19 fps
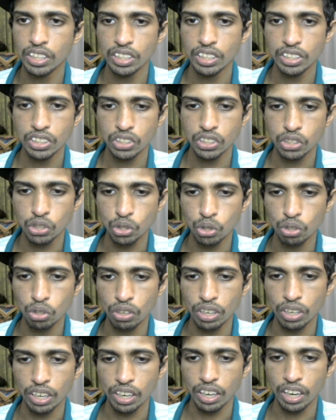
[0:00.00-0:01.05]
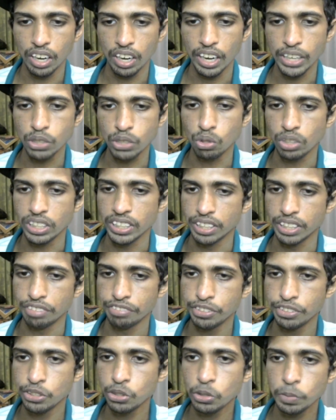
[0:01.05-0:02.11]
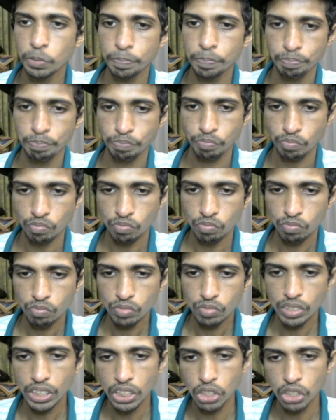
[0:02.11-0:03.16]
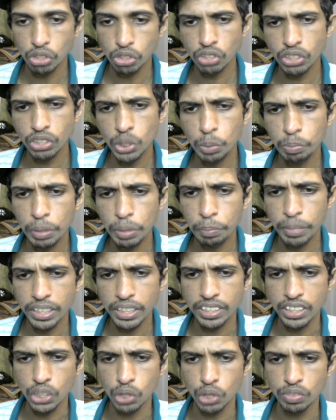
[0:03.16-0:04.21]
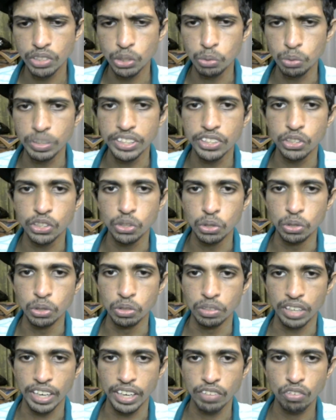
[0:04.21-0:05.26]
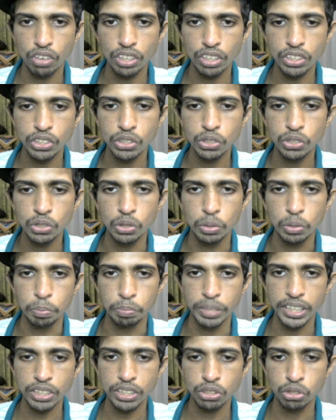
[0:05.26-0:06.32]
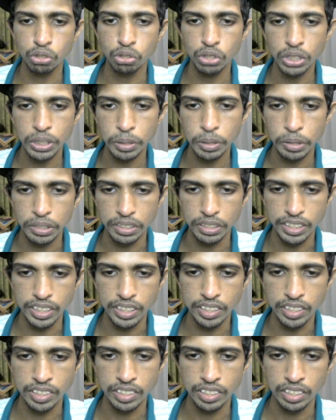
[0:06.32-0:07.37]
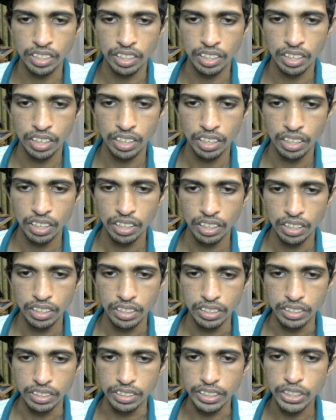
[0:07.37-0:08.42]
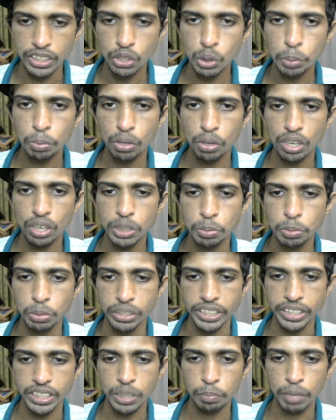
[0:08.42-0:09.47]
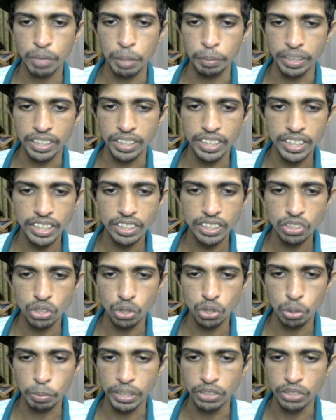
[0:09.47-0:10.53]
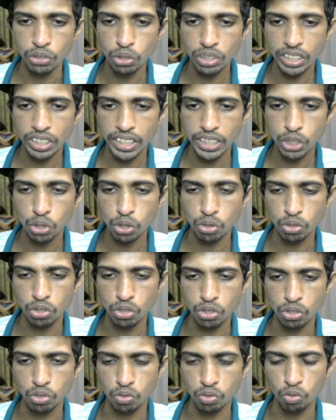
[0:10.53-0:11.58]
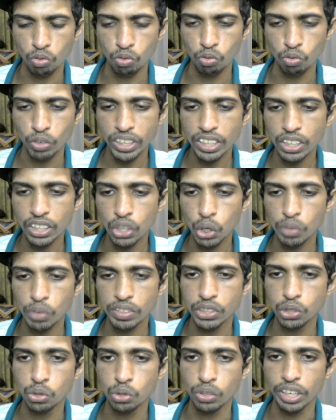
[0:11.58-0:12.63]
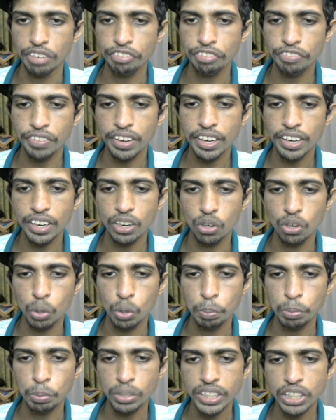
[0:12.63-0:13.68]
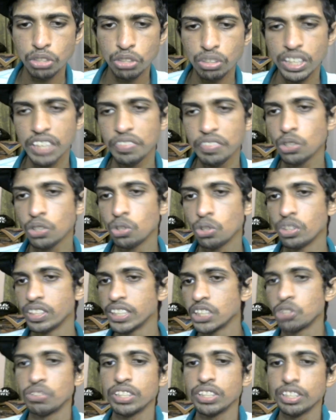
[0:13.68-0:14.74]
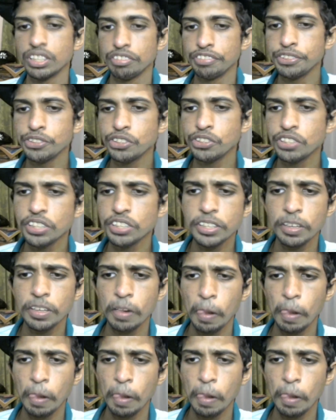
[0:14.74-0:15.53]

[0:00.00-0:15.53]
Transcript: So I go king f2, just trying to bring my king over to e2. I want to make sure this d2 pawn is protected by my king, so my rook can swindle over to f1 or potentially even go d3 in the future.